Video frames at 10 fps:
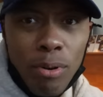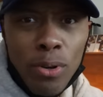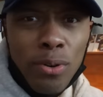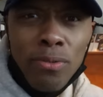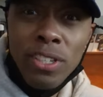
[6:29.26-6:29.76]

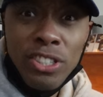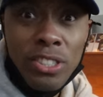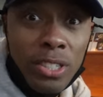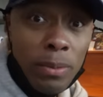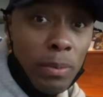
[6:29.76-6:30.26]
burger, fish
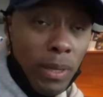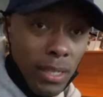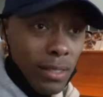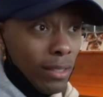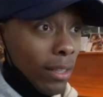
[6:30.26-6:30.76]
and chips
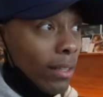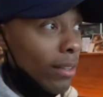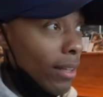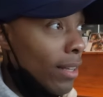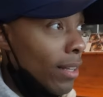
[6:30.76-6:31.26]
place
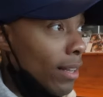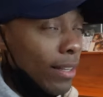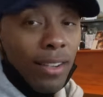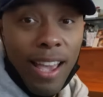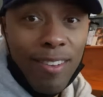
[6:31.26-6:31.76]
and like
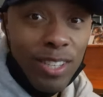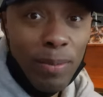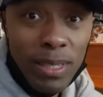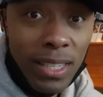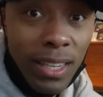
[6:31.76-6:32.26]
have
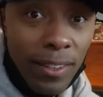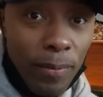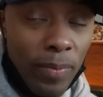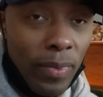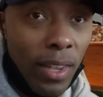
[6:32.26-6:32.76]
something to eat
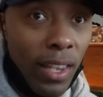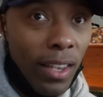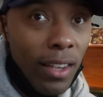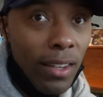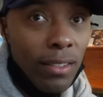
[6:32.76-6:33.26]

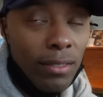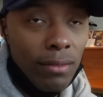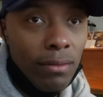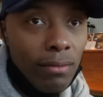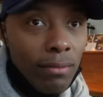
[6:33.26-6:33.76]
and,
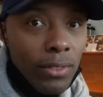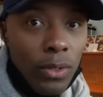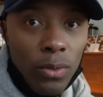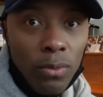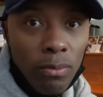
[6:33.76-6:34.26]
you
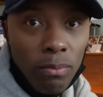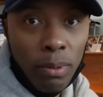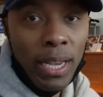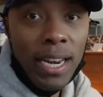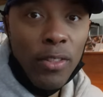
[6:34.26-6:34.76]
know,
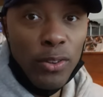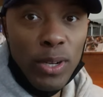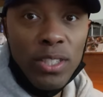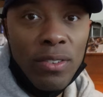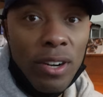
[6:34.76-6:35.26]
plan out the
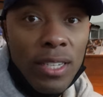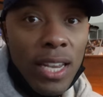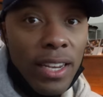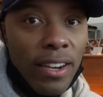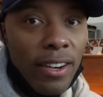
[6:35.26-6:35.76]
rest of our
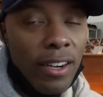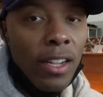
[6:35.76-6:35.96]
day here.